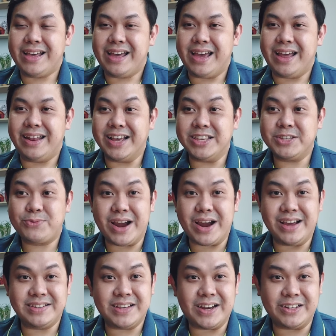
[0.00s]
And that's where
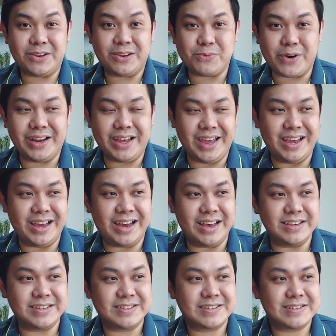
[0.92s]
I started working
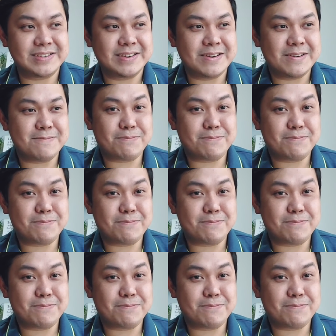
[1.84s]
as